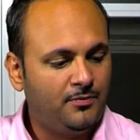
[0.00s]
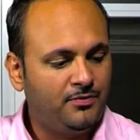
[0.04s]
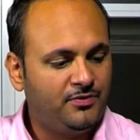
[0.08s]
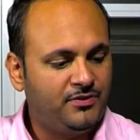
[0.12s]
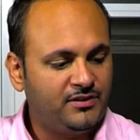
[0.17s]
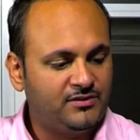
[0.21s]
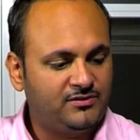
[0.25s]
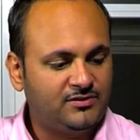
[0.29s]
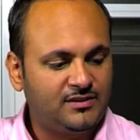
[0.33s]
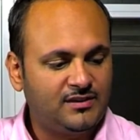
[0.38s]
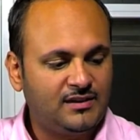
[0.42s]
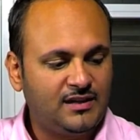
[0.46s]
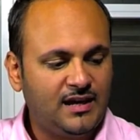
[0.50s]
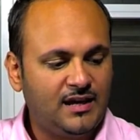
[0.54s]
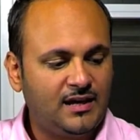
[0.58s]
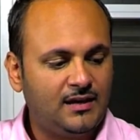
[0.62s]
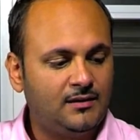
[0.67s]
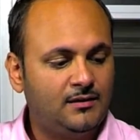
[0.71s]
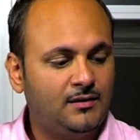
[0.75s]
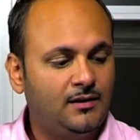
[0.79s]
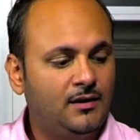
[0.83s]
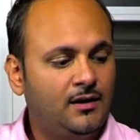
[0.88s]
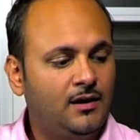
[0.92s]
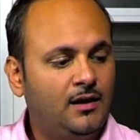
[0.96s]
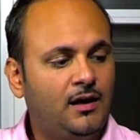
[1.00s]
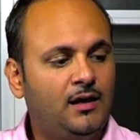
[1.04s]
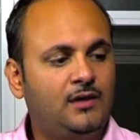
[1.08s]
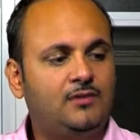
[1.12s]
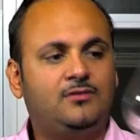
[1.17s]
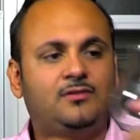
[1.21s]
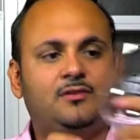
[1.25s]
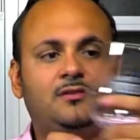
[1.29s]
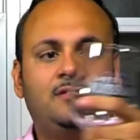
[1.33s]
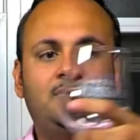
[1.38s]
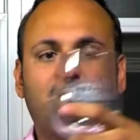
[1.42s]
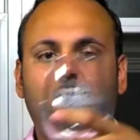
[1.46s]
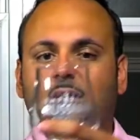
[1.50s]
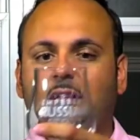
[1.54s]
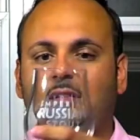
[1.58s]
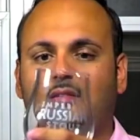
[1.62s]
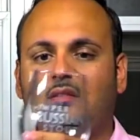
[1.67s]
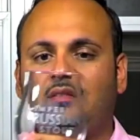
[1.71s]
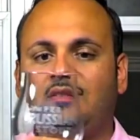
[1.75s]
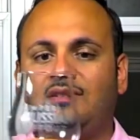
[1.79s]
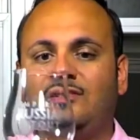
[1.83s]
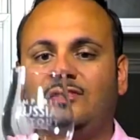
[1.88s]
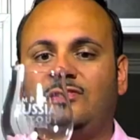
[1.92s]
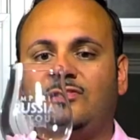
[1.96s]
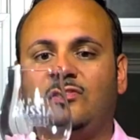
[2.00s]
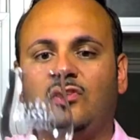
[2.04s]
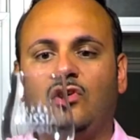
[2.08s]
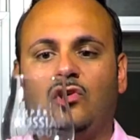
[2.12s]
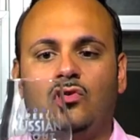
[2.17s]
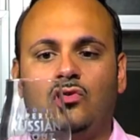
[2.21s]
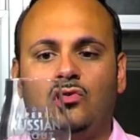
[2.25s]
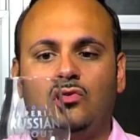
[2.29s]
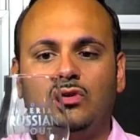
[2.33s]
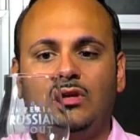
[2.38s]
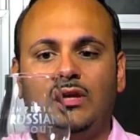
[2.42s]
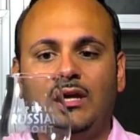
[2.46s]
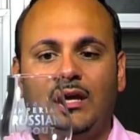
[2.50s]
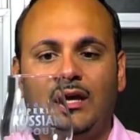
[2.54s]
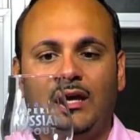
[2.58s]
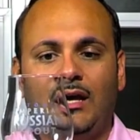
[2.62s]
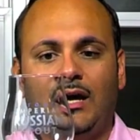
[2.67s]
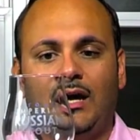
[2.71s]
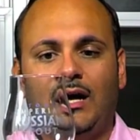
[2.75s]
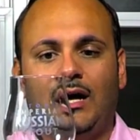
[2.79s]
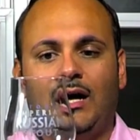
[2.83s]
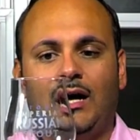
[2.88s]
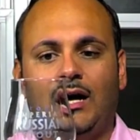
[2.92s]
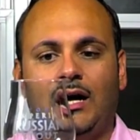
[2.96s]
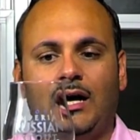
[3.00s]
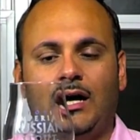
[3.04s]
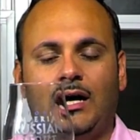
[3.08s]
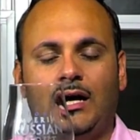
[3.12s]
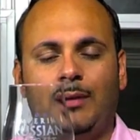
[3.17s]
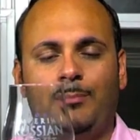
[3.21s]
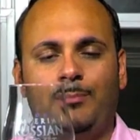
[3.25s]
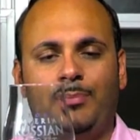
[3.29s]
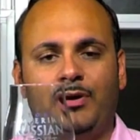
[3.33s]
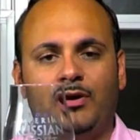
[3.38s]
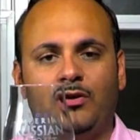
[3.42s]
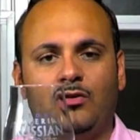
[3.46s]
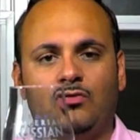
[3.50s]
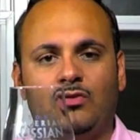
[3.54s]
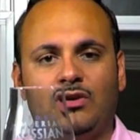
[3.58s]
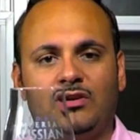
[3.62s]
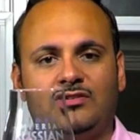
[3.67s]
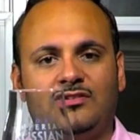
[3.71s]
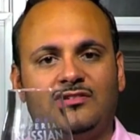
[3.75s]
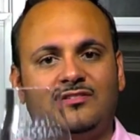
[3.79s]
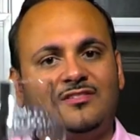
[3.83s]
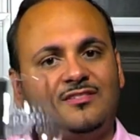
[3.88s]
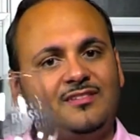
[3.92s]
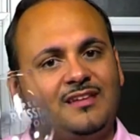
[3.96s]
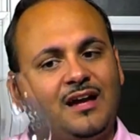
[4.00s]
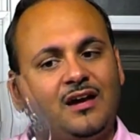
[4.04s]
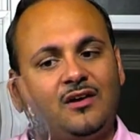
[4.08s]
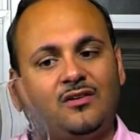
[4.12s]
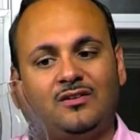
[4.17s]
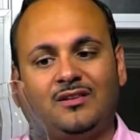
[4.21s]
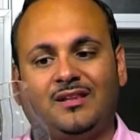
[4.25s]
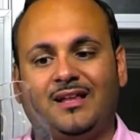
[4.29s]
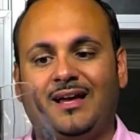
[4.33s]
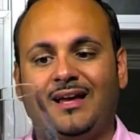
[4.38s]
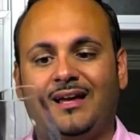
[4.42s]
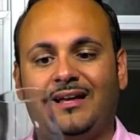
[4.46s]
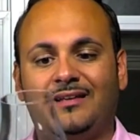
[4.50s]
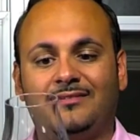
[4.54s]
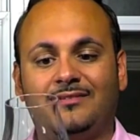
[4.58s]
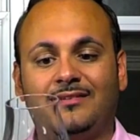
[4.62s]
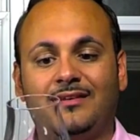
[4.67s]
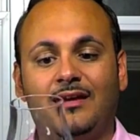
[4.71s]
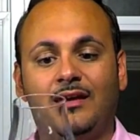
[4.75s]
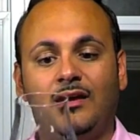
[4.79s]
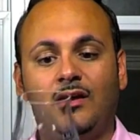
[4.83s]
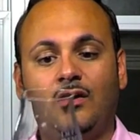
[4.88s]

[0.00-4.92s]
This again this is a stone Imperial Russian Stout glass.